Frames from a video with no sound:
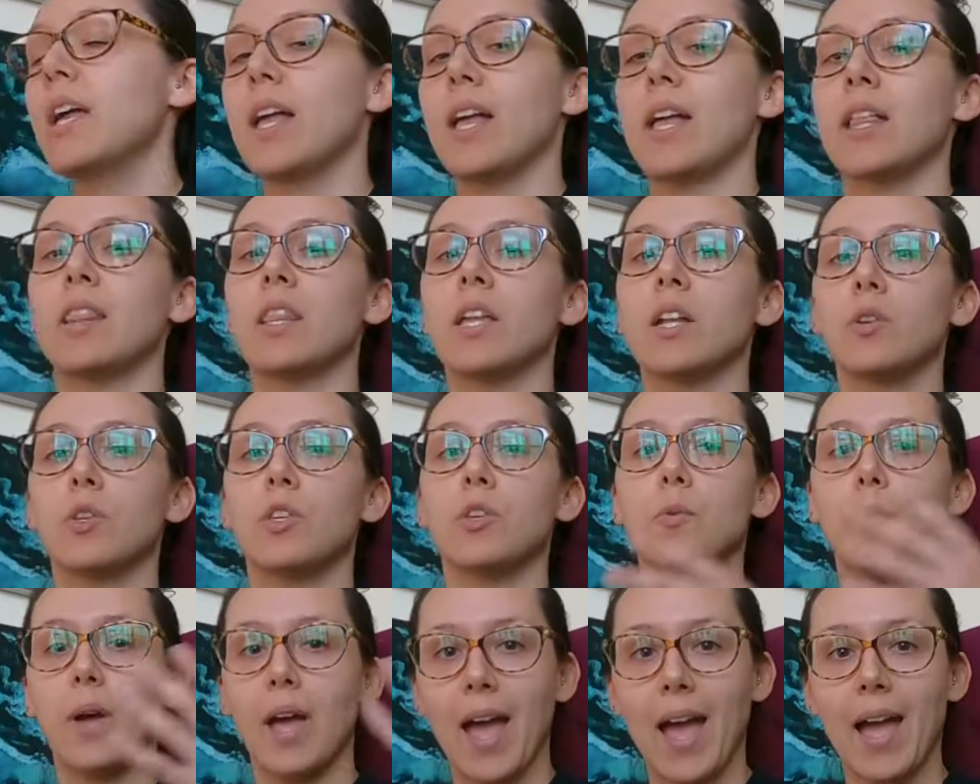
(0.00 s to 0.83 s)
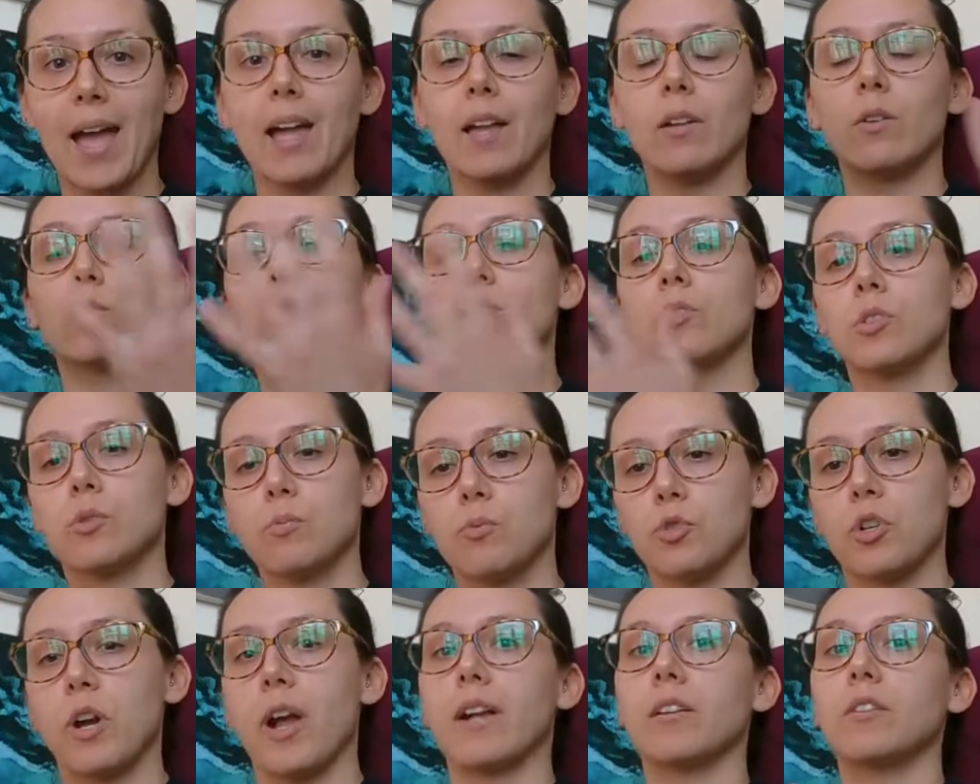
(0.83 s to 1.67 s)
and then you add or
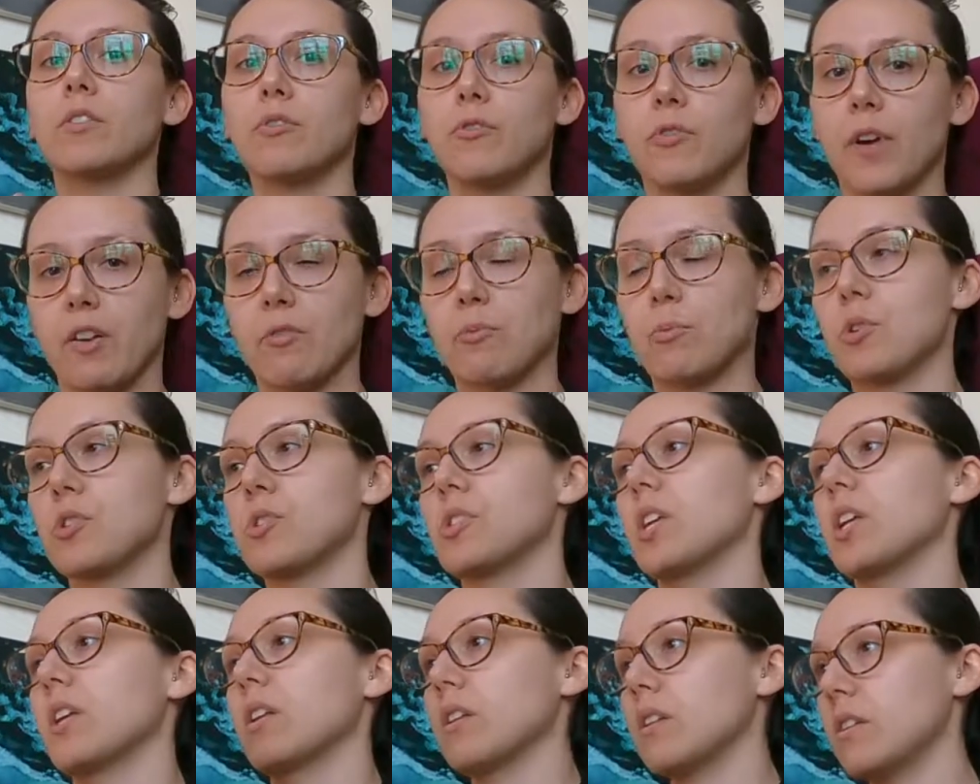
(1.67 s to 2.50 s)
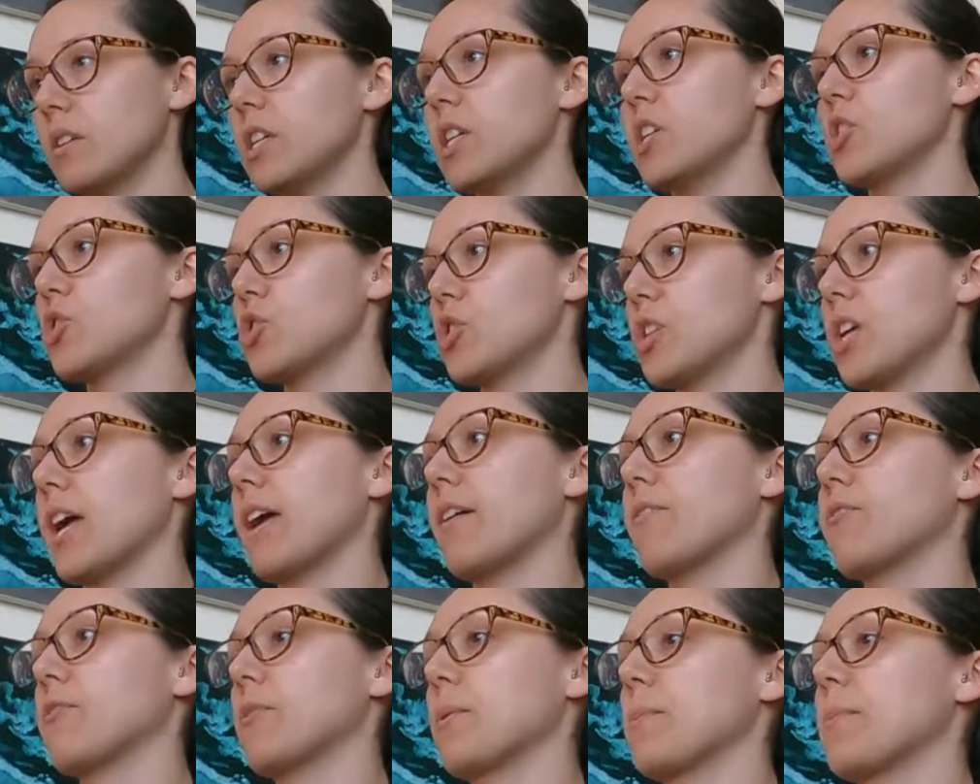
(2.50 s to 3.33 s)
subtract 5% each
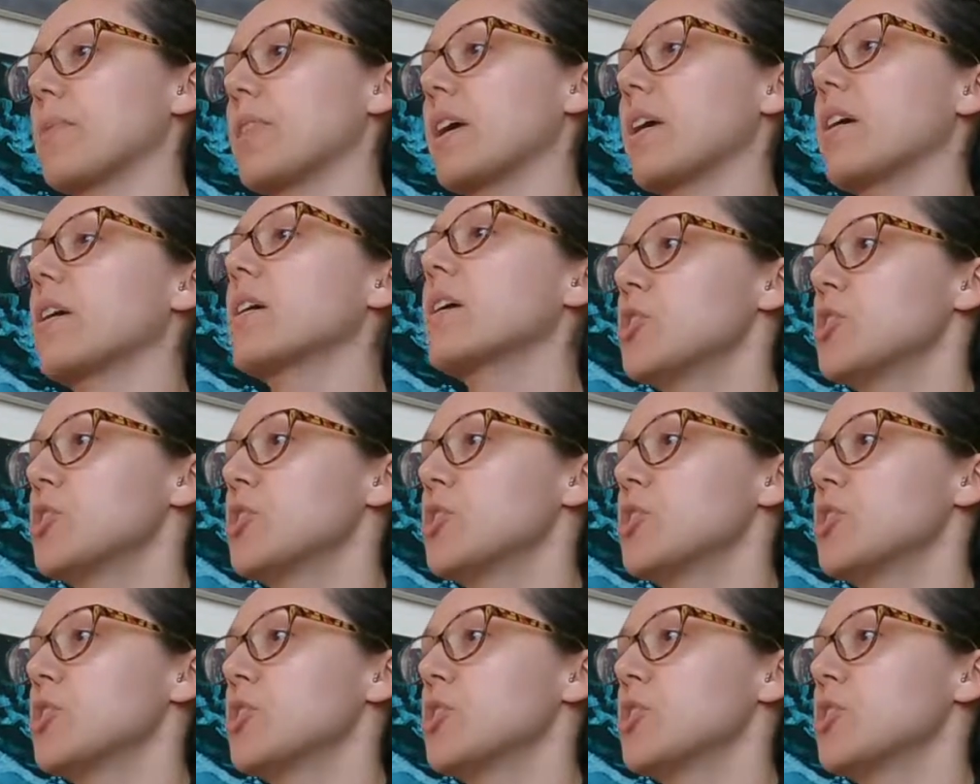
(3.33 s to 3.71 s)
day from there.